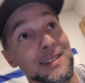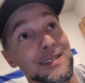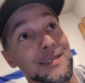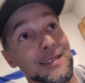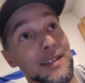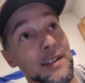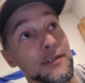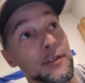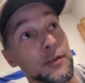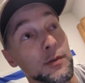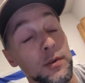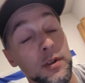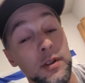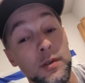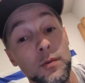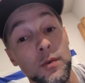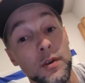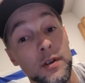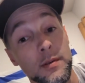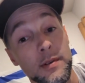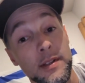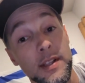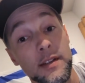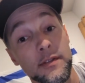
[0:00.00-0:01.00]
if you really
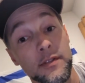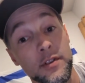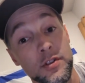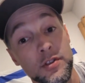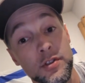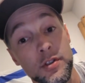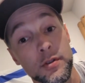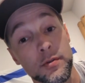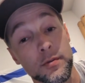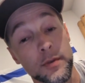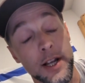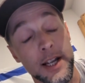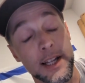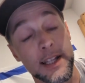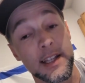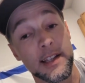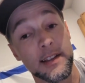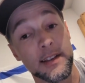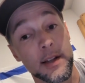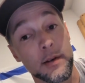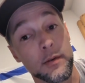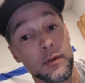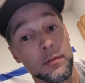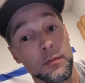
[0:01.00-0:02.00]
wanted to give their true
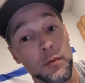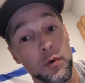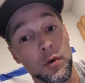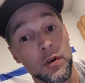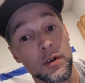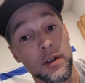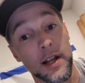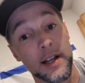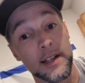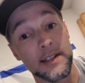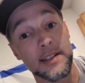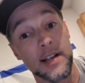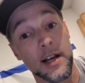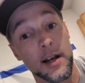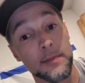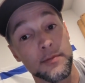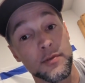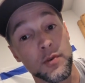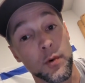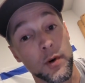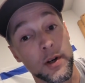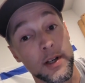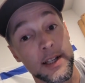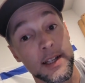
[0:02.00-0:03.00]
ranking, they were more like
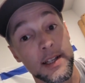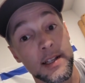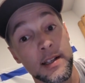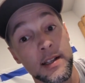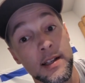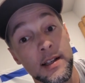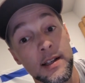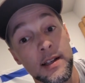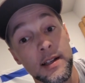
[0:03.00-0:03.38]
top 20